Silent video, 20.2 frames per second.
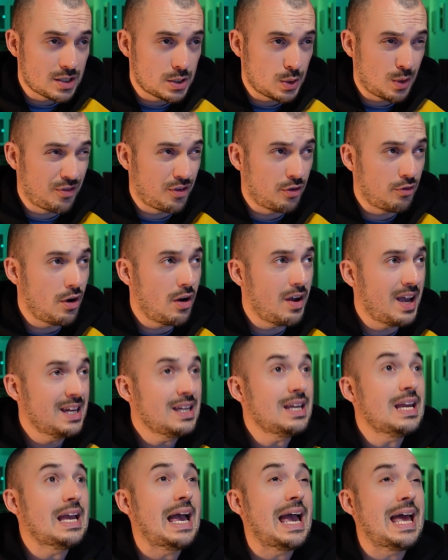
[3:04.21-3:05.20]
So if there are
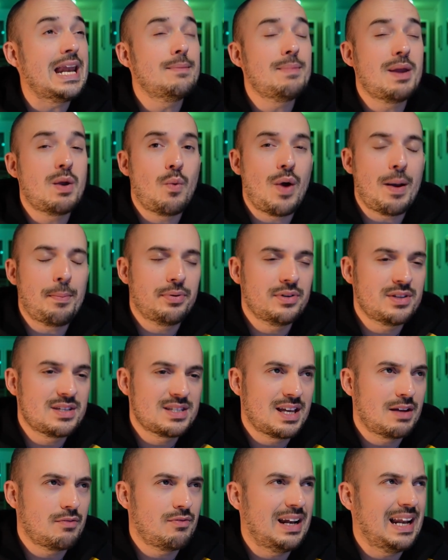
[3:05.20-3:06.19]
any enemy weapons
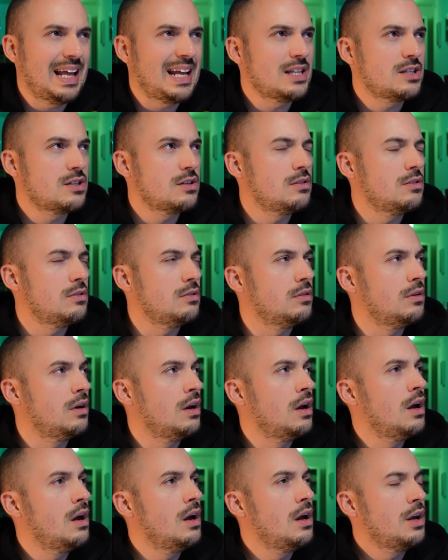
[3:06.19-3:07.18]
that relate to,
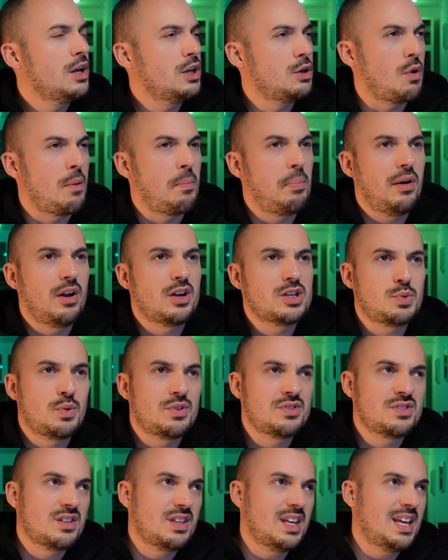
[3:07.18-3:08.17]
you know, a plus
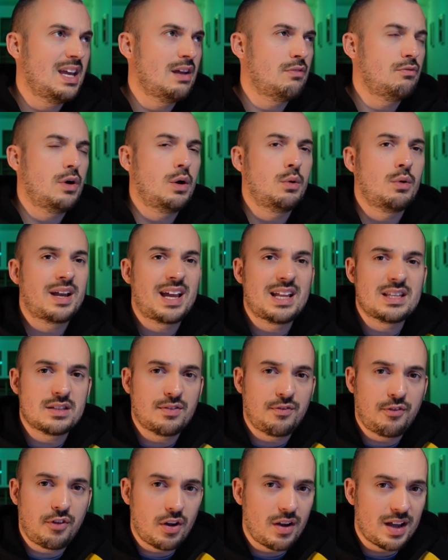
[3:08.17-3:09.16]
one to the hit roll
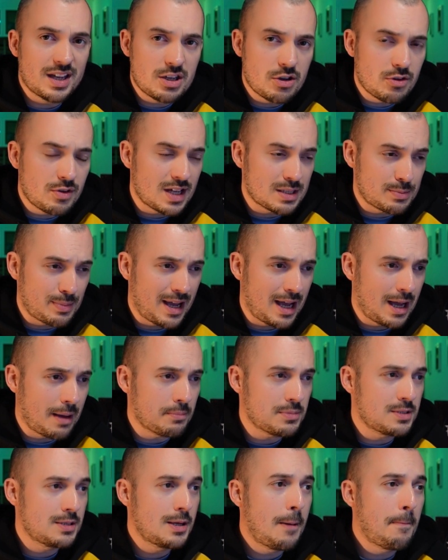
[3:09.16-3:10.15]
against flying units
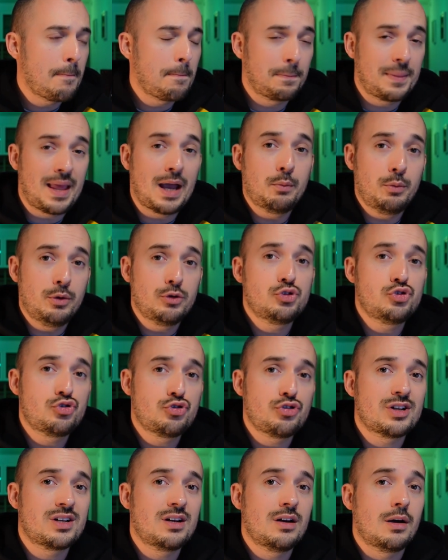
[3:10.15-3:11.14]
perhaps, that will
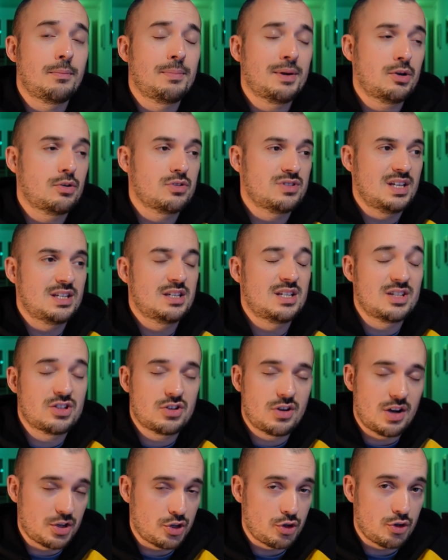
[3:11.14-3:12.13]
trigger because this
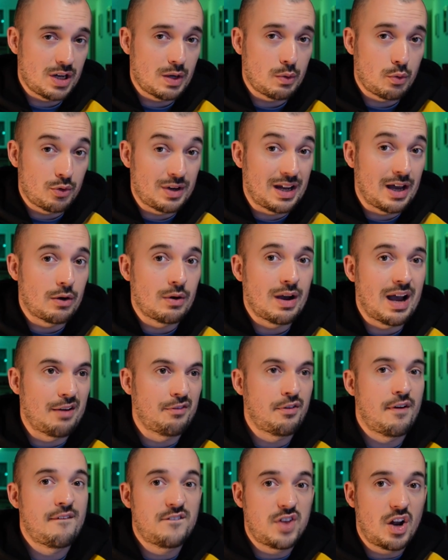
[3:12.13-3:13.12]
entire unit will now
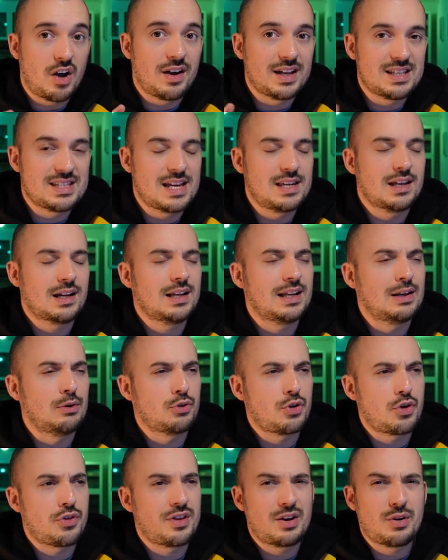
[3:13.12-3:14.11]
have fly technically,
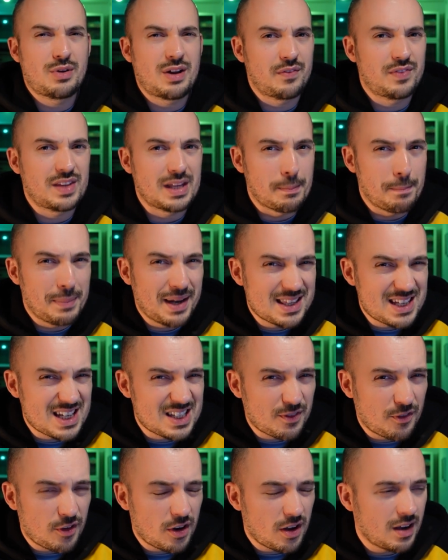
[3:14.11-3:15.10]
although they don't have the ability
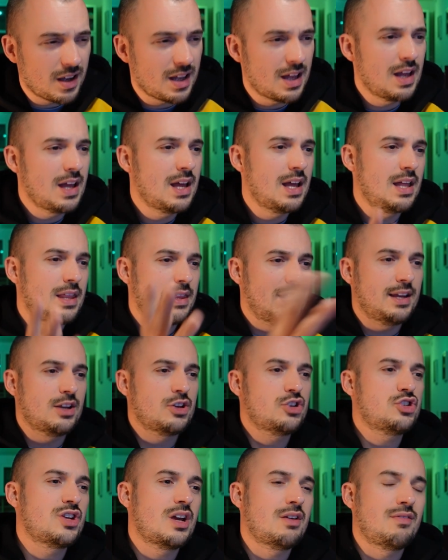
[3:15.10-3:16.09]
to fly, they're
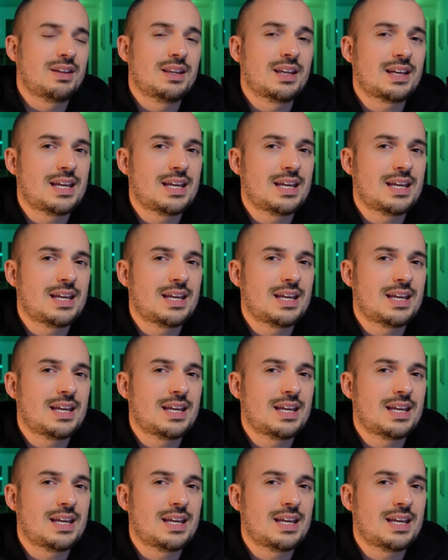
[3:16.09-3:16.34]
just sharing the